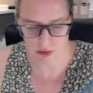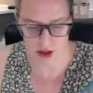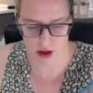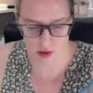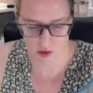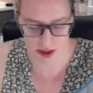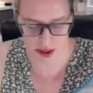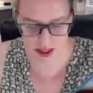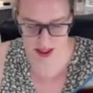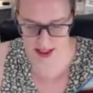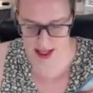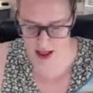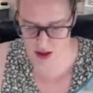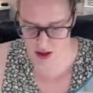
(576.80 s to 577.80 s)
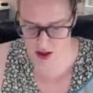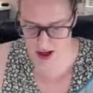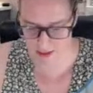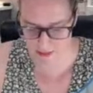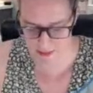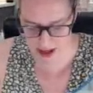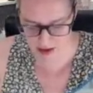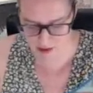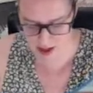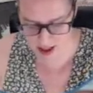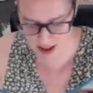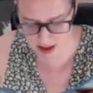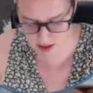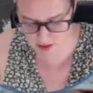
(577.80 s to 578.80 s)
with the set. So you get
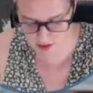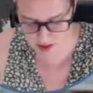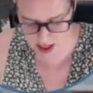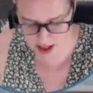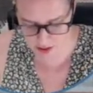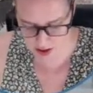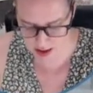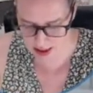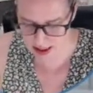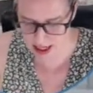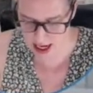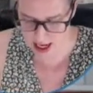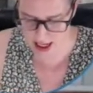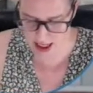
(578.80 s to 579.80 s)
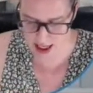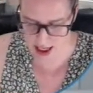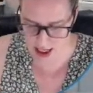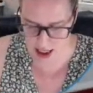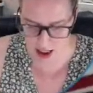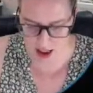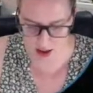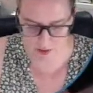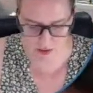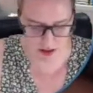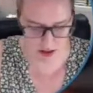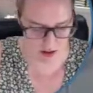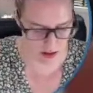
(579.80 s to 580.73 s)
berries, flowers and leaves,